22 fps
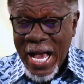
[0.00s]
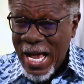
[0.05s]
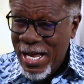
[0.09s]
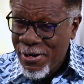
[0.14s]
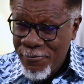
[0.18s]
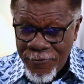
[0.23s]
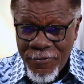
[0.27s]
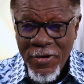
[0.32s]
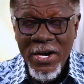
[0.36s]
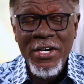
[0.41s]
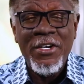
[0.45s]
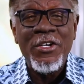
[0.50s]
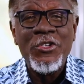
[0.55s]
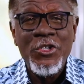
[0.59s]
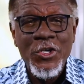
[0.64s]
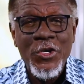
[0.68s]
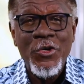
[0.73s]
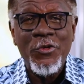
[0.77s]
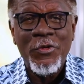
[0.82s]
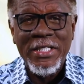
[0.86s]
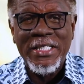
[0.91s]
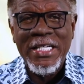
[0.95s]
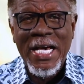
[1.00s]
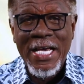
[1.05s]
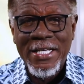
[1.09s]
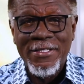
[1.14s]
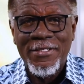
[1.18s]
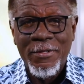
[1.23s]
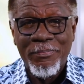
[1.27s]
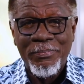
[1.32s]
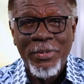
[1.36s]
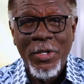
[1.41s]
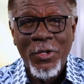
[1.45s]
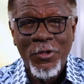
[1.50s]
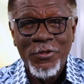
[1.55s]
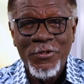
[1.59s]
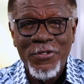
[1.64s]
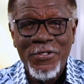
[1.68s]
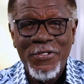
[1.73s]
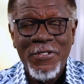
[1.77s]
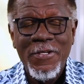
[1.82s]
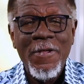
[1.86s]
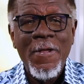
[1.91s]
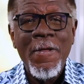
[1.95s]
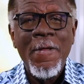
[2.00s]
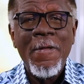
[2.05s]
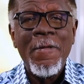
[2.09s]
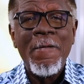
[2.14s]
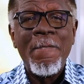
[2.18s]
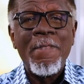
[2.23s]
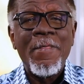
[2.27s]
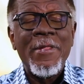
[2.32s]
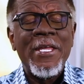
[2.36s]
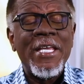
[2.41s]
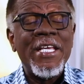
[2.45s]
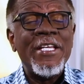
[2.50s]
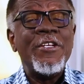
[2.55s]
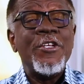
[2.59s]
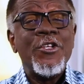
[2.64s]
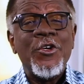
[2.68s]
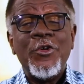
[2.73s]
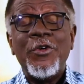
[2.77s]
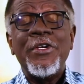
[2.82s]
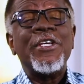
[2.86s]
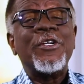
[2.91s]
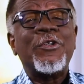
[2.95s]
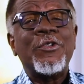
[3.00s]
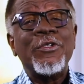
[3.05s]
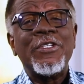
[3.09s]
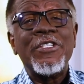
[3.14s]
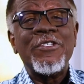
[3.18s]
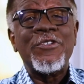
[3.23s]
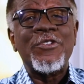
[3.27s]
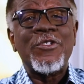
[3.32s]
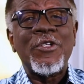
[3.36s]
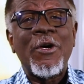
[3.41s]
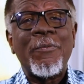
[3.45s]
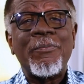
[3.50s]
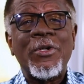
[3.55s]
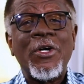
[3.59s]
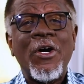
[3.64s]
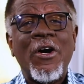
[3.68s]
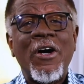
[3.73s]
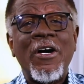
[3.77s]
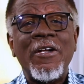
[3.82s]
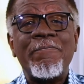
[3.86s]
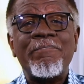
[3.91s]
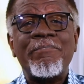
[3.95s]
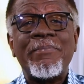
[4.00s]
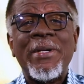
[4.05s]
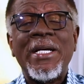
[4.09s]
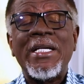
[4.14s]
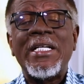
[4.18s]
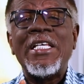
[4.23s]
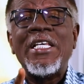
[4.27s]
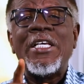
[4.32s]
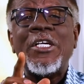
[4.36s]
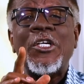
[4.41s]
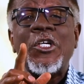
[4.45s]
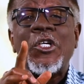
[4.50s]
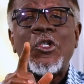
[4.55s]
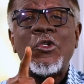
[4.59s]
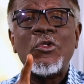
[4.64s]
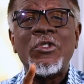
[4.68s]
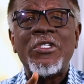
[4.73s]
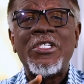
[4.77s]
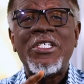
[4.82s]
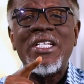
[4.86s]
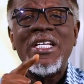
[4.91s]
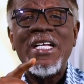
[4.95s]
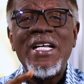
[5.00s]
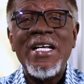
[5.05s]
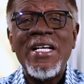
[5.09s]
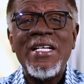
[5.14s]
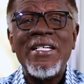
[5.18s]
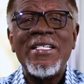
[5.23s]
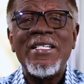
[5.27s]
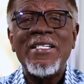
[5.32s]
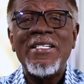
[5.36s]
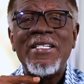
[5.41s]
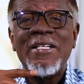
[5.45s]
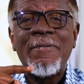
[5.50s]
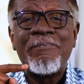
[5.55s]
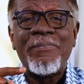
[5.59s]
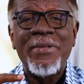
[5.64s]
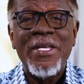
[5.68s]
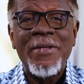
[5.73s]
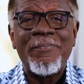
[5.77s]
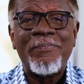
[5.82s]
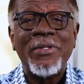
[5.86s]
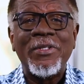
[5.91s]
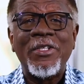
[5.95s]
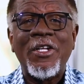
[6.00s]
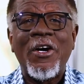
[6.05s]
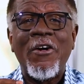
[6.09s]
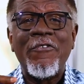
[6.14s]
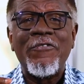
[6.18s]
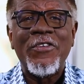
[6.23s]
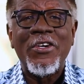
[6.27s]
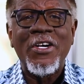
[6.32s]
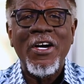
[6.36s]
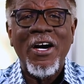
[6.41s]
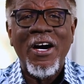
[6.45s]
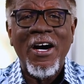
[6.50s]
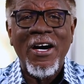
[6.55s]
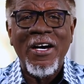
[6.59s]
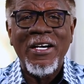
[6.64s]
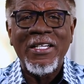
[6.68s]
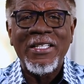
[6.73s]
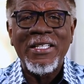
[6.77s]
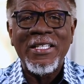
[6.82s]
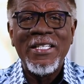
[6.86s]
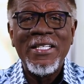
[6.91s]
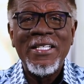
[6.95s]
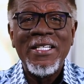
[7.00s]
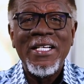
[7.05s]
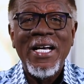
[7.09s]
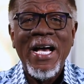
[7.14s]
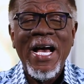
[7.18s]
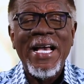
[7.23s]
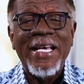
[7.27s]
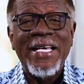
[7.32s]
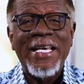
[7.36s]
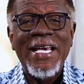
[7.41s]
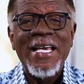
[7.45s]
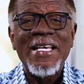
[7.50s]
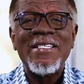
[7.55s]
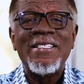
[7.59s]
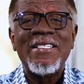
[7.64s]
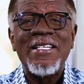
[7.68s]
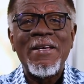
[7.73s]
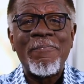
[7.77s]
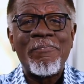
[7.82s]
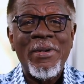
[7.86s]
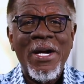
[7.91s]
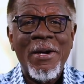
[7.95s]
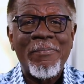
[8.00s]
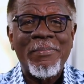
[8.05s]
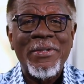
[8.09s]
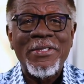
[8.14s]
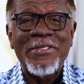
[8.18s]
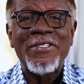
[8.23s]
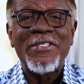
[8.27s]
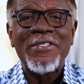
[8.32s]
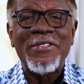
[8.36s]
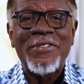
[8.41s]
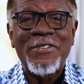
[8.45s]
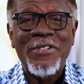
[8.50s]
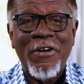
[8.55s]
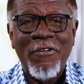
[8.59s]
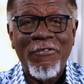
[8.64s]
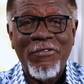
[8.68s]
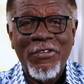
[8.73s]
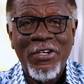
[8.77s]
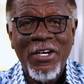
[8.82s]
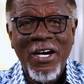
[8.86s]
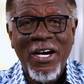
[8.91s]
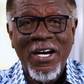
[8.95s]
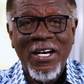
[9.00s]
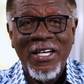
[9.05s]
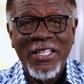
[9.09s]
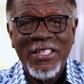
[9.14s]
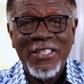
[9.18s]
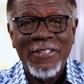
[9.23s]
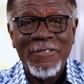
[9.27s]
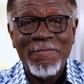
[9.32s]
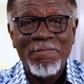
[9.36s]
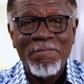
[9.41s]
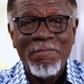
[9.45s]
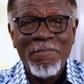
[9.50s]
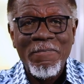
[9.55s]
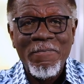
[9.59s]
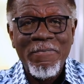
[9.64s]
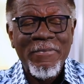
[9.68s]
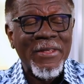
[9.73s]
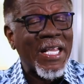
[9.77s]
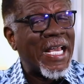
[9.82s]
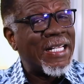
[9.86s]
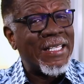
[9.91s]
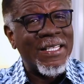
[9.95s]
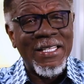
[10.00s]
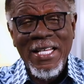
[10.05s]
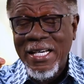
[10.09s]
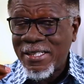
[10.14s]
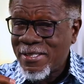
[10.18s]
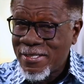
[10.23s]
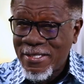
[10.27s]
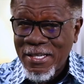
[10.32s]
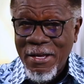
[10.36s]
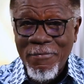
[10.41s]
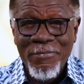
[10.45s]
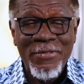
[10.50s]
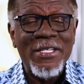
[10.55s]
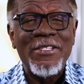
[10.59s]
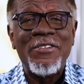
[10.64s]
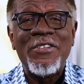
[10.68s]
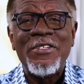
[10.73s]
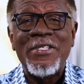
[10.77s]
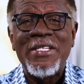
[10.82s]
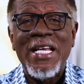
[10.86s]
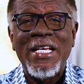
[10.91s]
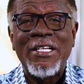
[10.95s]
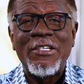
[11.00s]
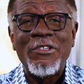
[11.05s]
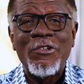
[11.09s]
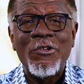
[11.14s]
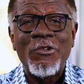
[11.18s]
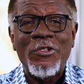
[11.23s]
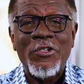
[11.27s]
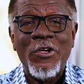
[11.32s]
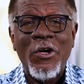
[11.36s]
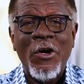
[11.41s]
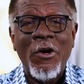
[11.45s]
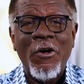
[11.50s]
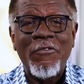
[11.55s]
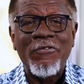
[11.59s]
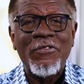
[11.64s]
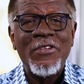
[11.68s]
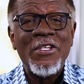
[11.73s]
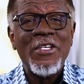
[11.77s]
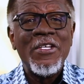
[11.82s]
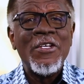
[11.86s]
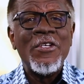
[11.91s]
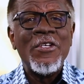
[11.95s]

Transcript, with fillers: And Pharaoh knew it, I suppose. He knew he couldn't stop God, but he could turn the people of God against the purposes of God. And that's something to take note of.